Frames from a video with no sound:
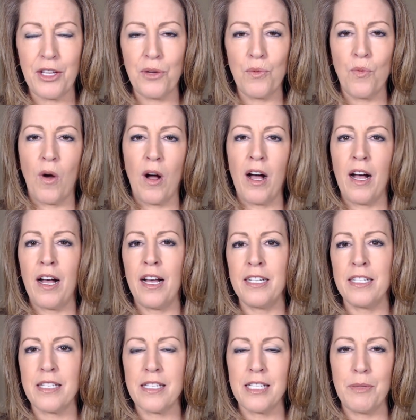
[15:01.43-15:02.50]
want to
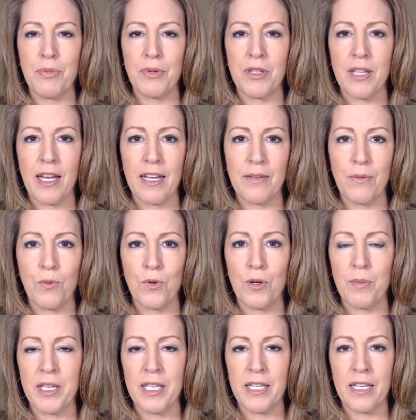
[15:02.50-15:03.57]
sleep with that
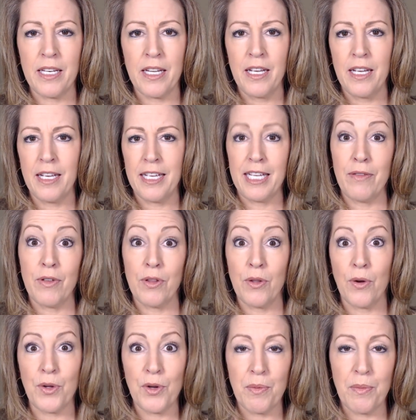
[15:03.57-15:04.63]
woman, even though
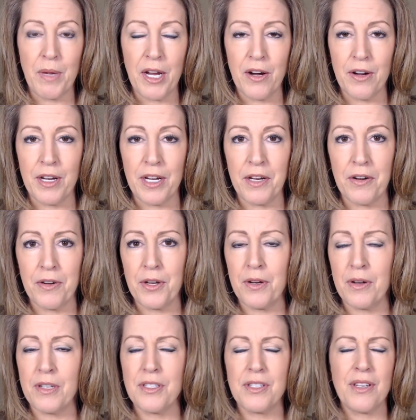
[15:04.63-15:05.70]
you're married, or
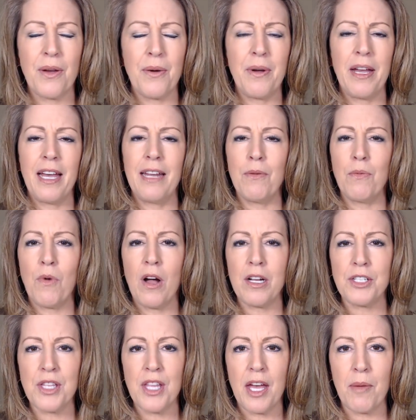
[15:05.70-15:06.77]
you just go ahead and
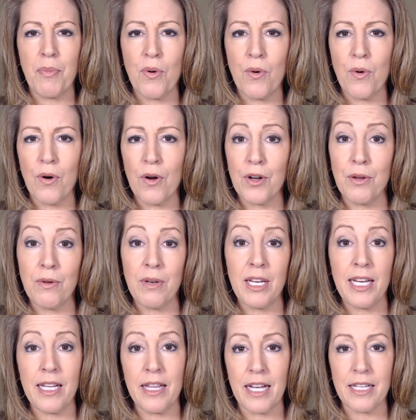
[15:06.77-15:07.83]
watch that porn. You
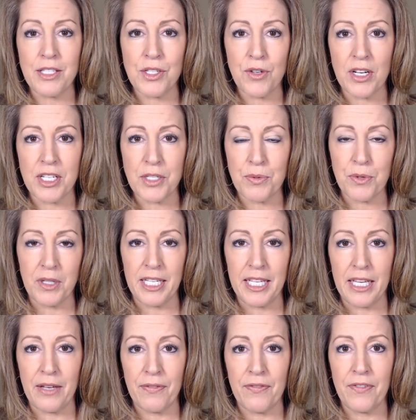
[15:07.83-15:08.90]
need that stress
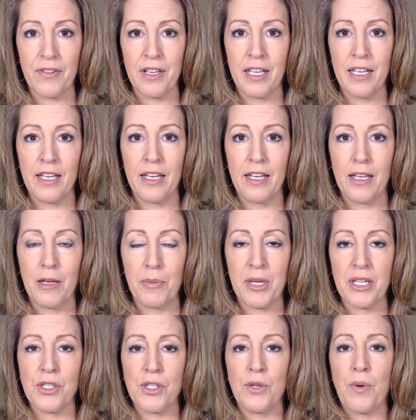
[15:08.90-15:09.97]
relief
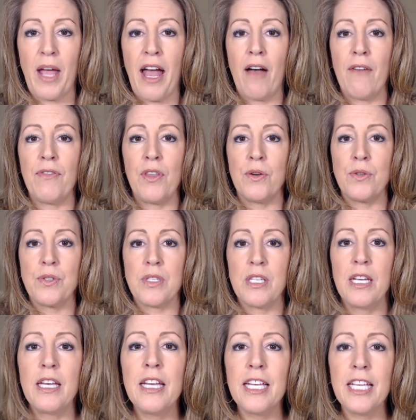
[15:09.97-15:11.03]
because you have those,
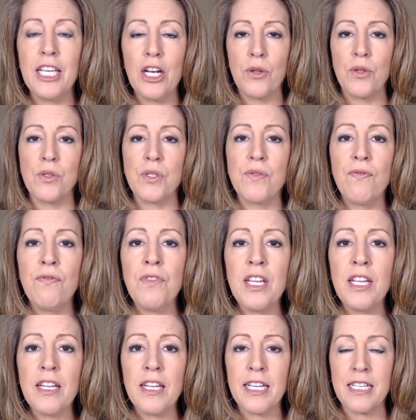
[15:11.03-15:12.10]
you know, those
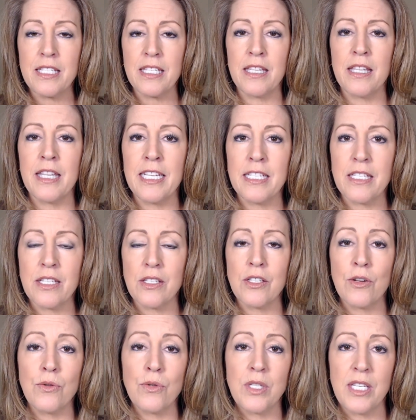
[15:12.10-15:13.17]
feelings and things
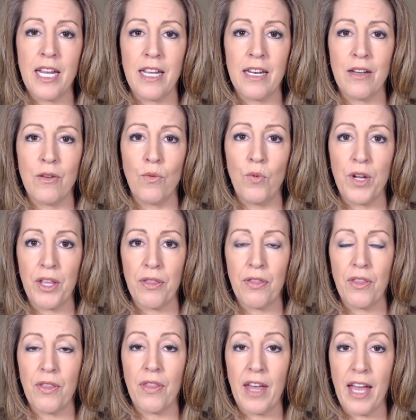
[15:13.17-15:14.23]
associated with
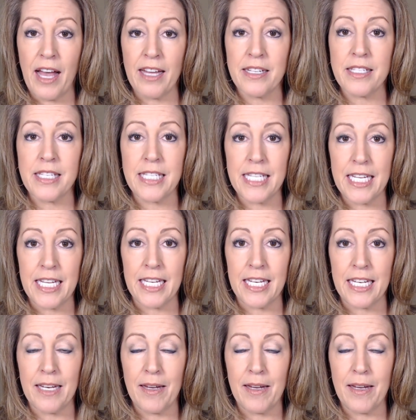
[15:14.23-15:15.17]
that sin.